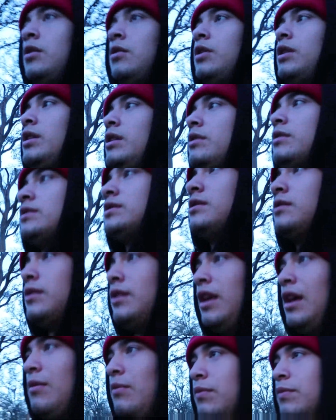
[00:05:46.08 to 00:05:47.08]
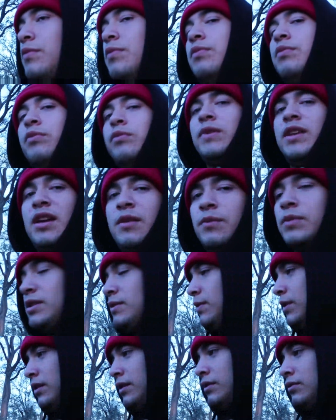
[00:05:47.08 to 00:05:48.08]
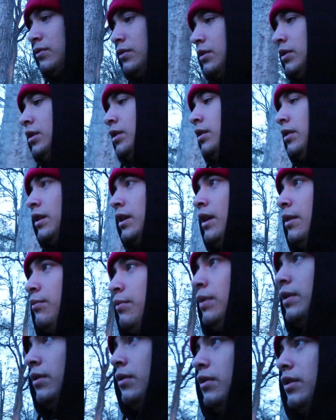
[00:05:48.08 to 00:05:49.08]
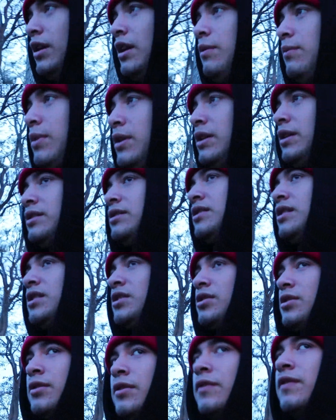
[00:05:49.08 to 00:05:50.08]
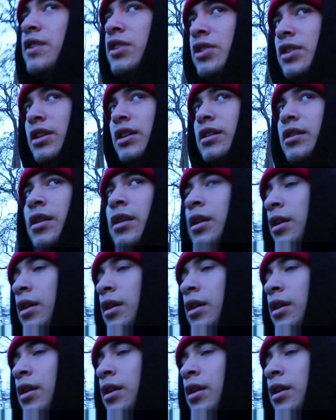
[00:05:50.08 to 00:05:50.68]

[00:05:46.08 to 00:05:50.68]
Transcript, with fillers: we're getting closer to the camp camping spot that we were camp or camping at slash fishing at.